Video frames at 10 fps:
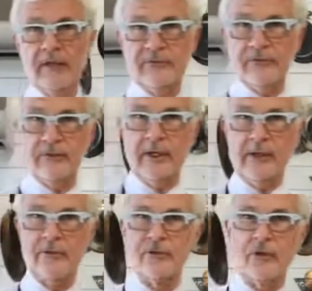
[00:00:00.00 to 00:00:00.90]
extra
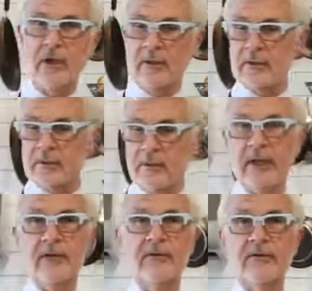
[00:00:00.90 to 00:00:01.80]
dark chocolate,
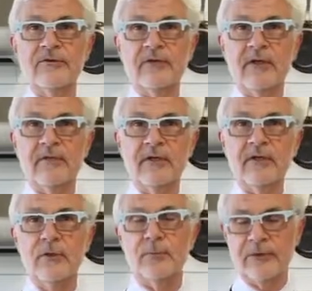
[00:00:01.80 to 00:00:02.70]
greater than
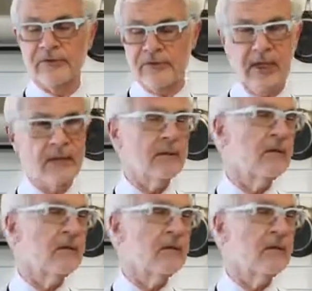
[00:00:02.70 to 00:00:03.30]
72%.